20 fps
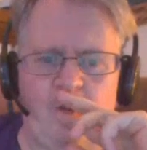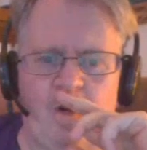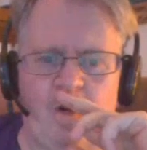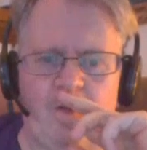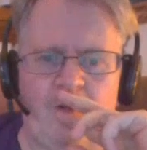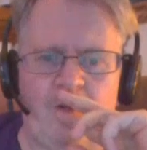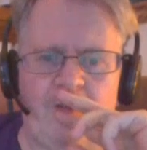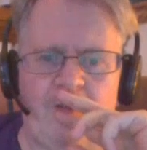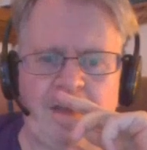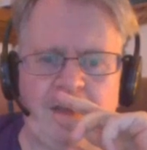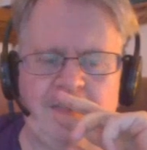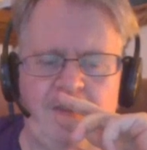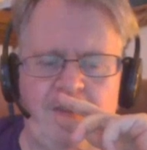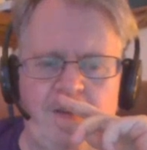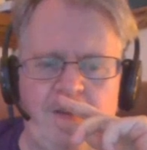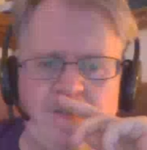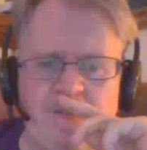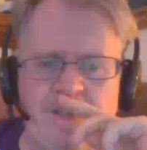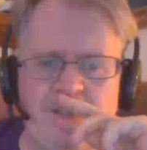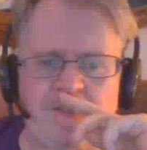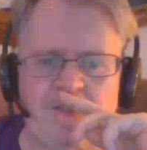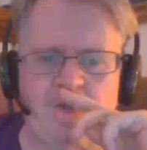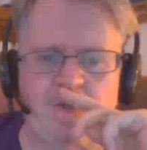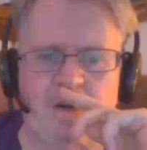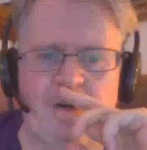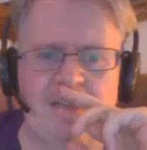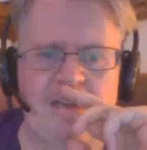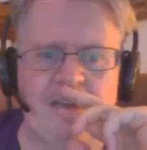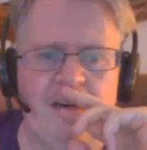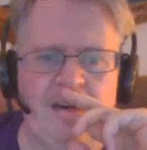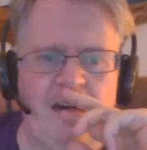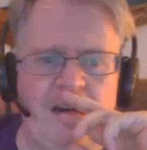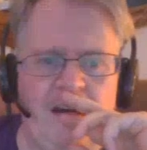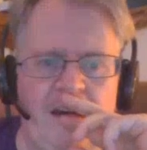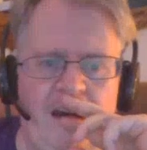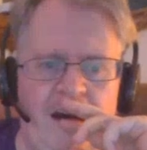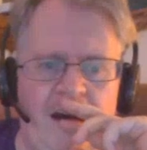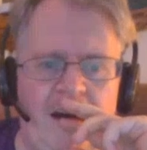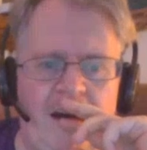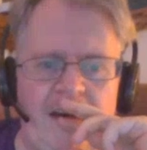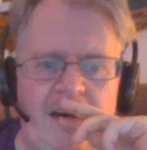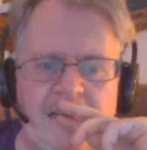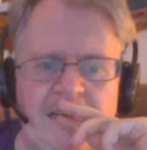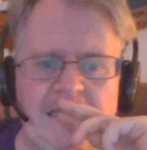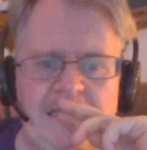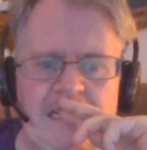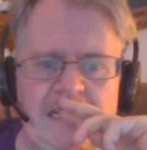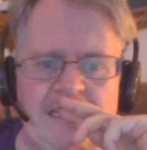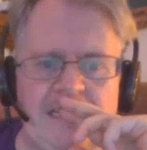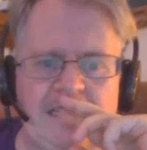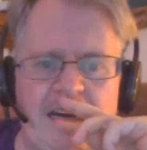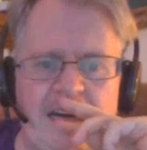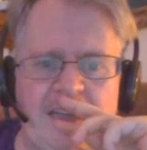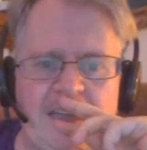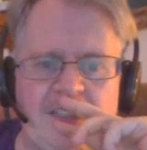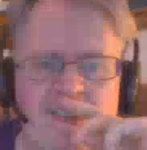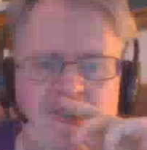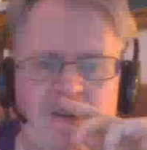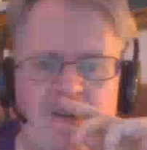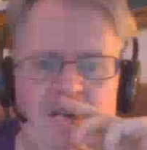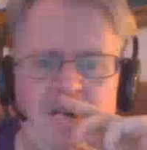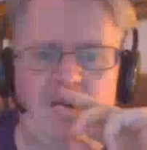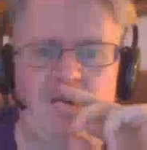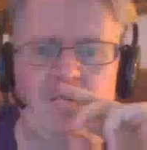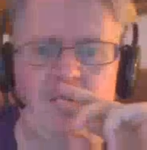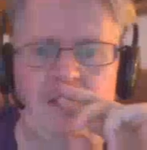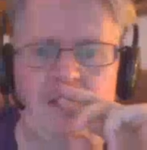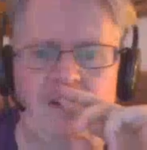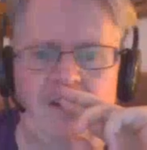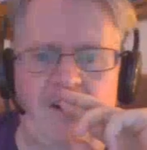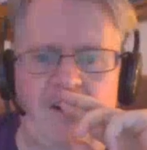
word reflexively was used twice. His eyes twinkle with a